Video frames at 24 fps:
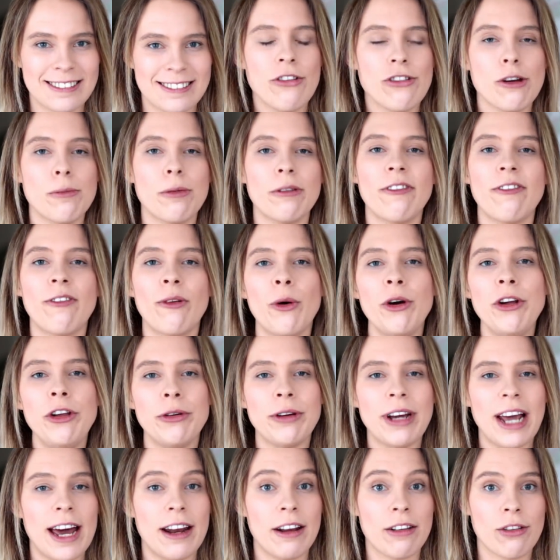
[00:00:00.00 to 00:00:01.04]
So before
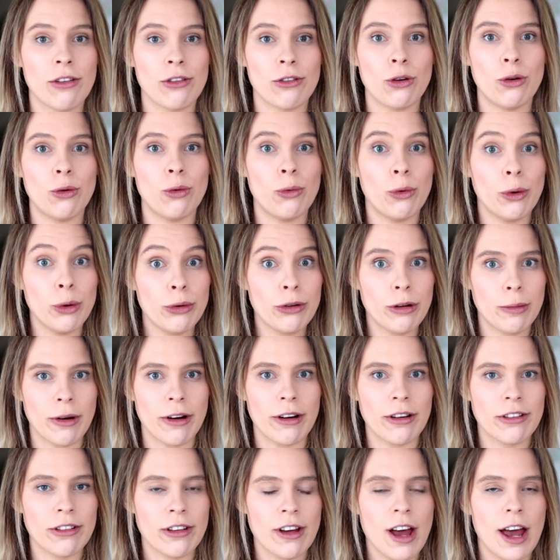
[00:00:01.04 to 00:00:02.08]
you can install
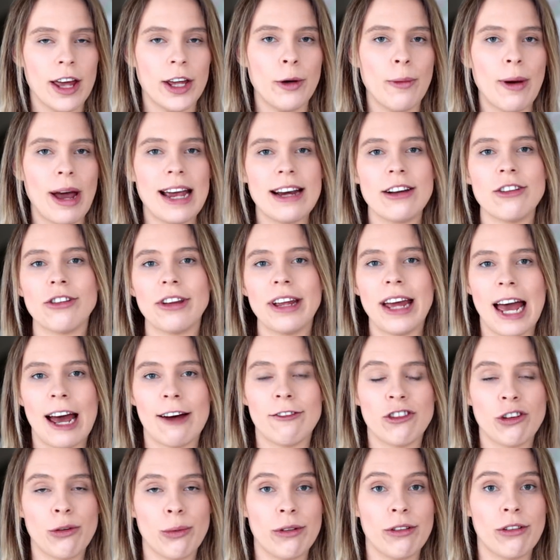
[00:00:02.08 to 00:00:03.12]
WooCommerce, you actually
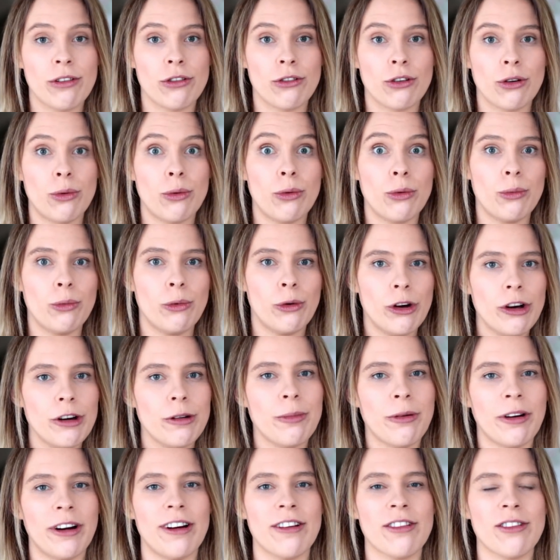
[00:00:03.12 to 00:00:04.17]
have to install
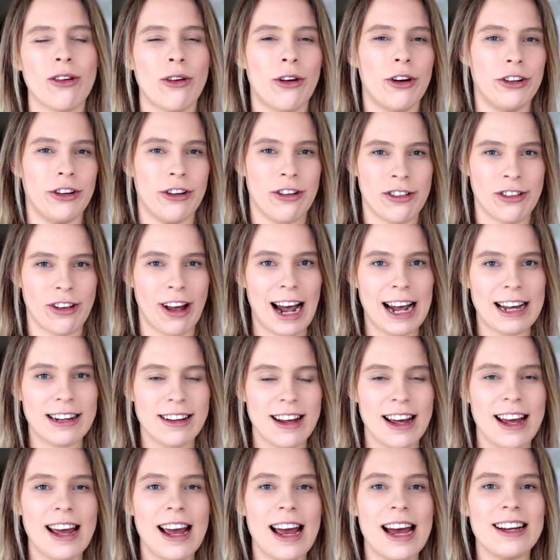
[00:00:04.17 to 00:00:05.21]
WordPress on your
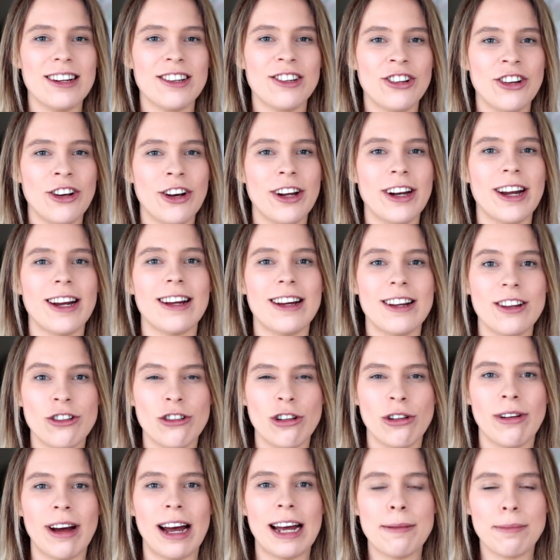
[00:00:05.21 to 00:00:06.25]
site and turn it
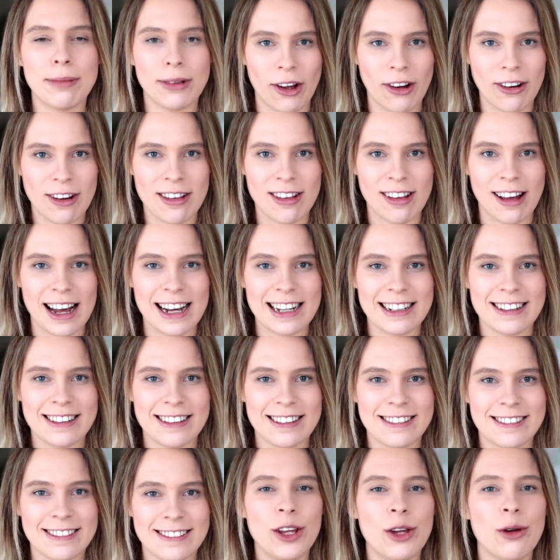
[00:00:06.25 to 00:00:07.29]
into a blog
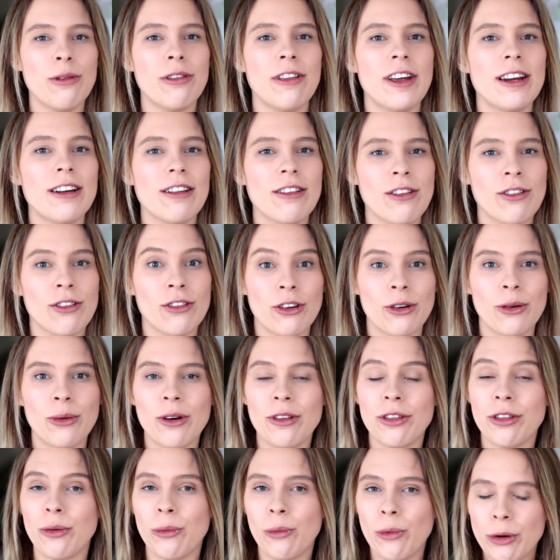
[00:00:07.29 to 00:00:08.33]
site. You then install
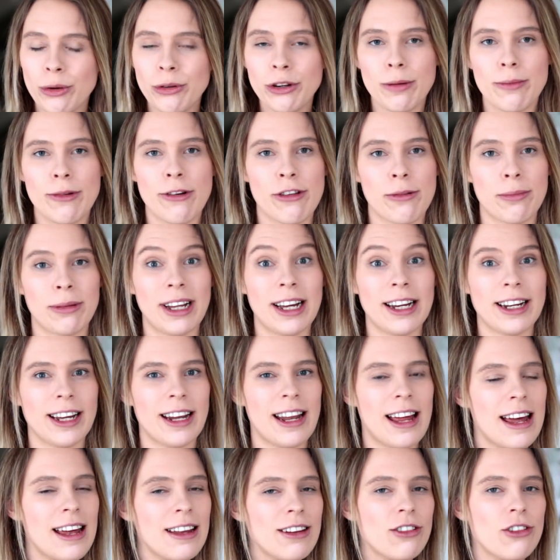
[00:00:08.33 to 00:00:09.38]
the WooCommerce
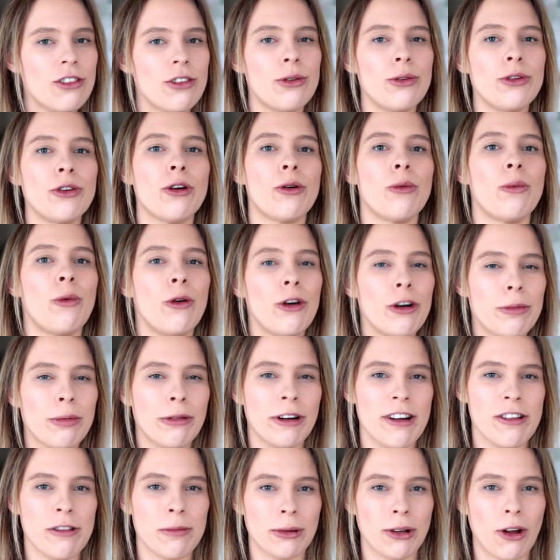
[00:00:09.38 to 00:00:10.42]
plugin into your
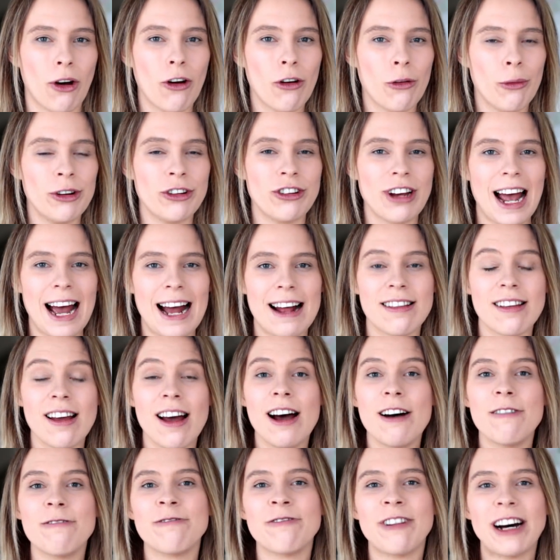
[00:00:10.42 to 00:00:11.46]
WordPress blog, which adds
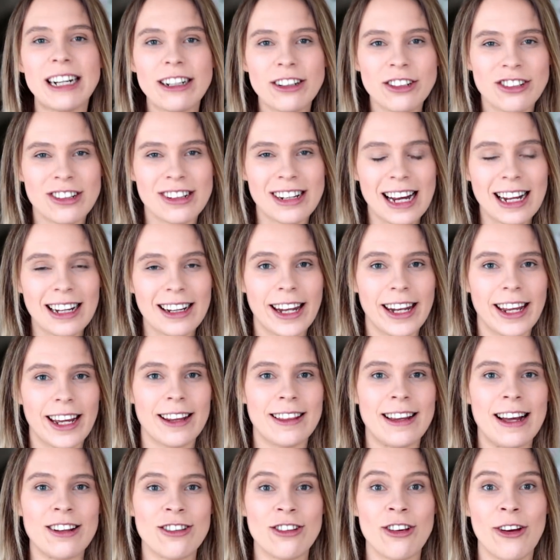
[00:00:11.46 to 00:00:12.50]

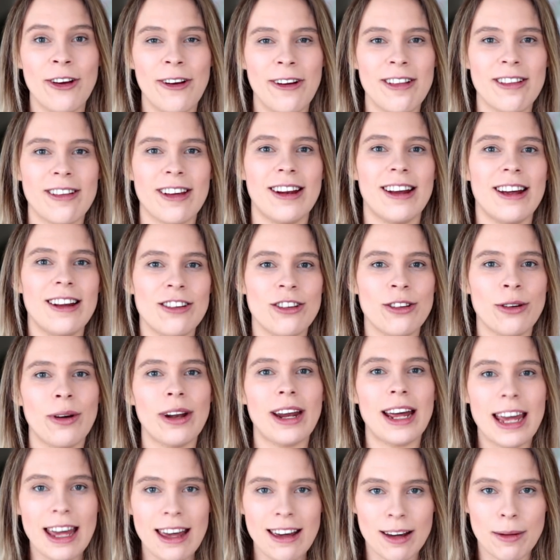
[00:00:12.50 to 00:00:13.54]
functionality that turns it into
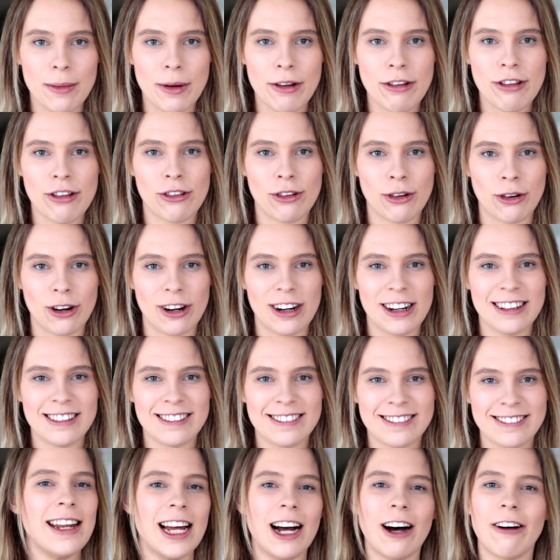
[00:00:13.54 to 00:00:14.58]
an e-commerce store.
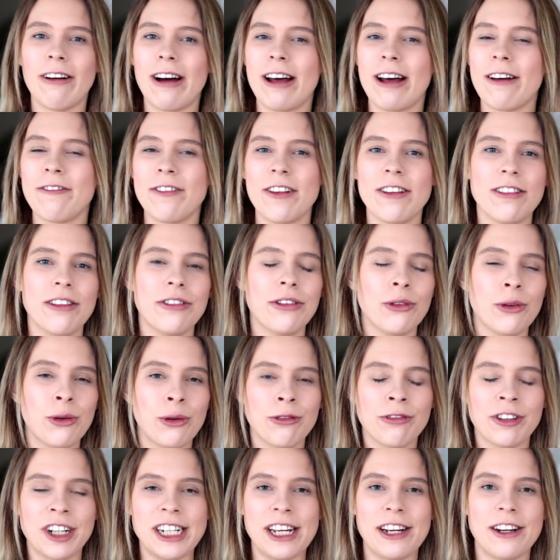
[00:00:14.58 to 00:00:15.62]
Now, if this is
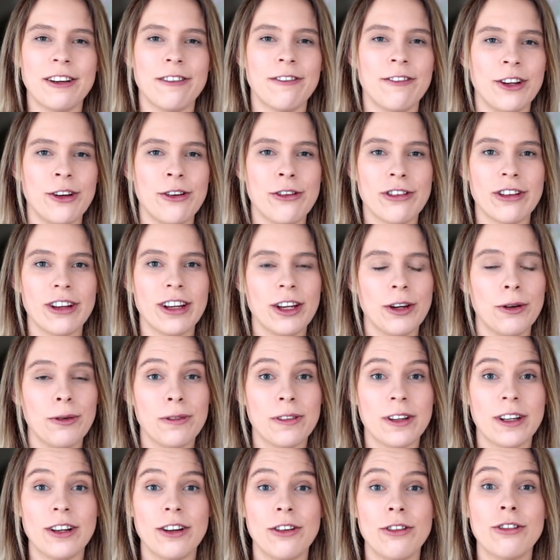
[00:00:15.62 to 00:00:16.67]
already confusing you,
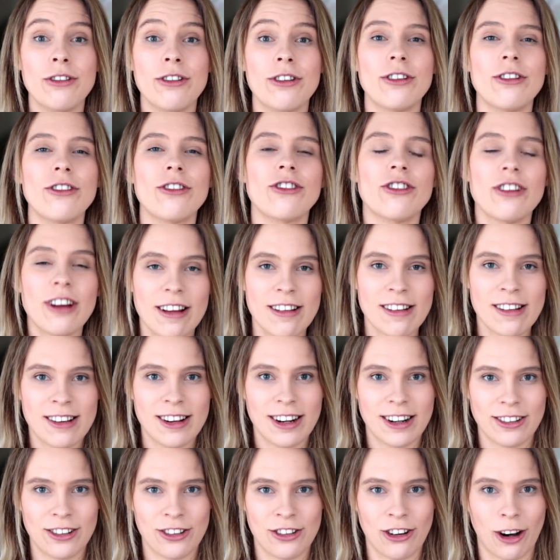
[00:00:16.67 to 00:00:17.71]
then you should just
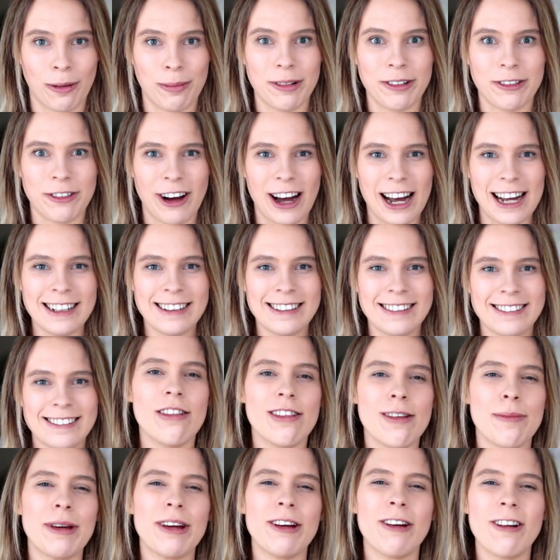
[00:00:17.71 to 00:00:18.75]
stick to Shopify.
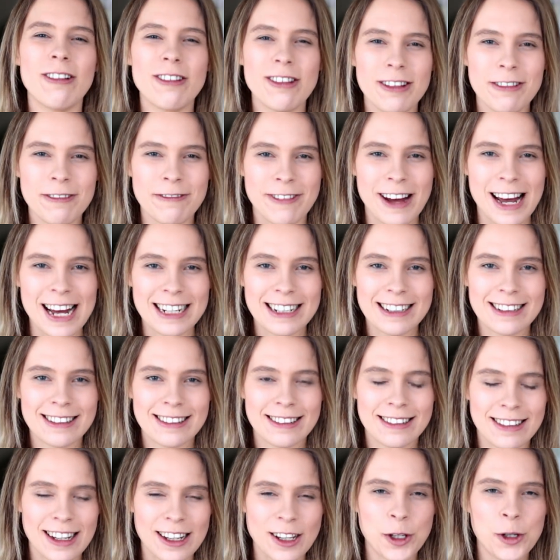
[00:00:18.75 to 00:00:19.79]
So because of the
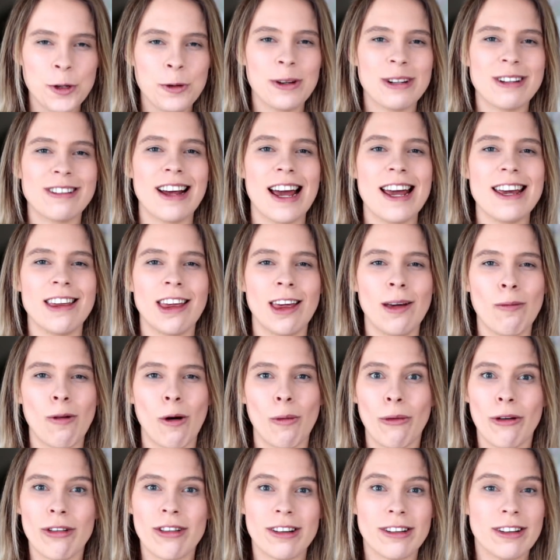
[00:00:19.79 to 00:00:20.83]
fact that you are taking
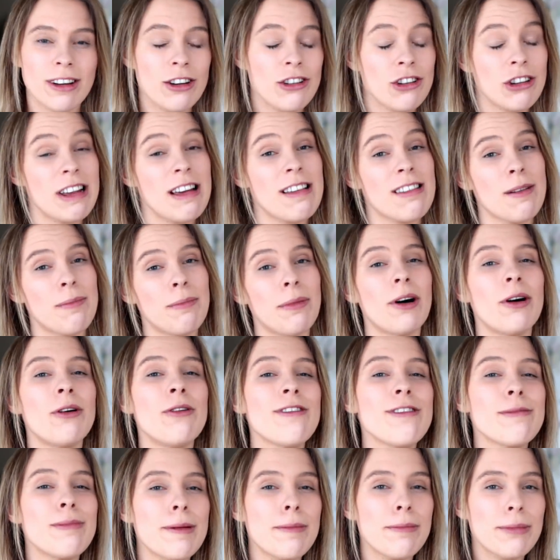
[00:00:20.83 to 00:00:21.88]
what was initially
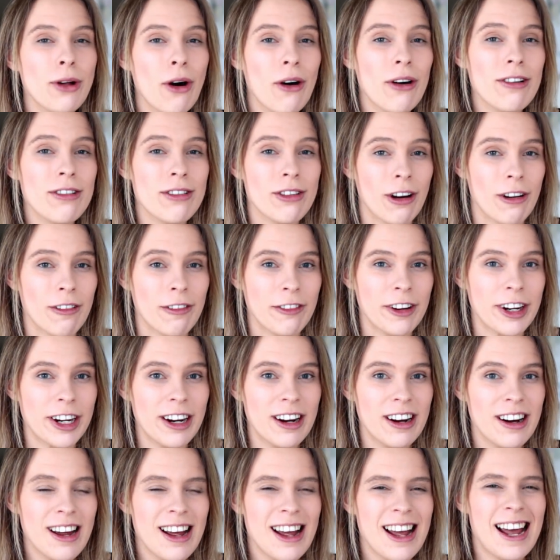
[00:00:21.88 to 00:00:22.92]
supposed to be blog
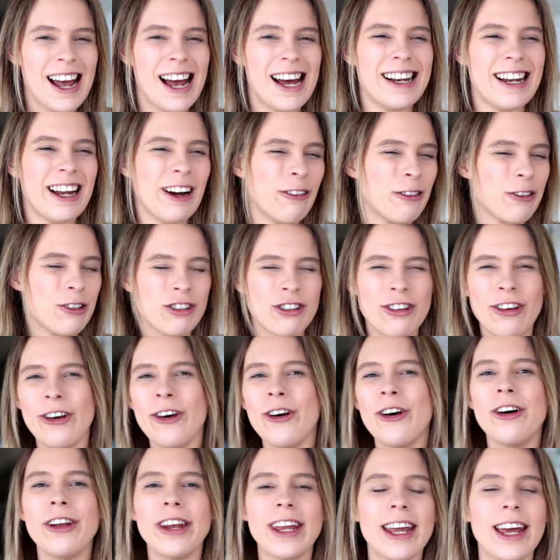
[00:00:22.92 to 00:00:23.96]
software and now
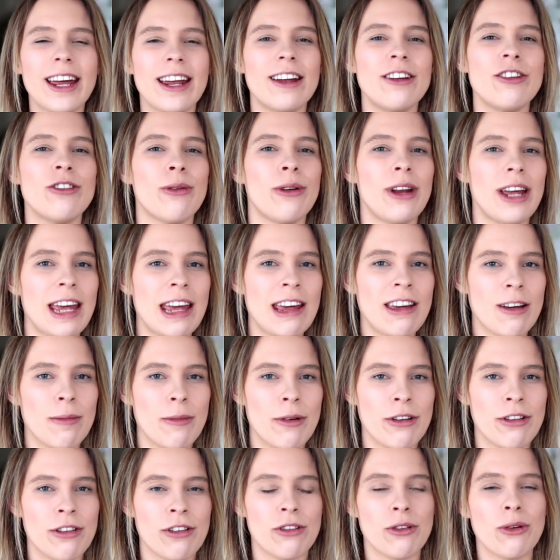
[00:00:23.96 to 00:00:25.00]
turning it into an
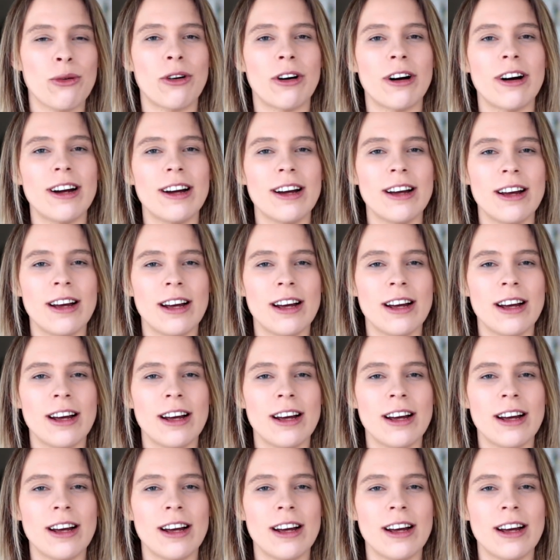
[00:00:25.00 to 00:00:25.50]
e-commerce store,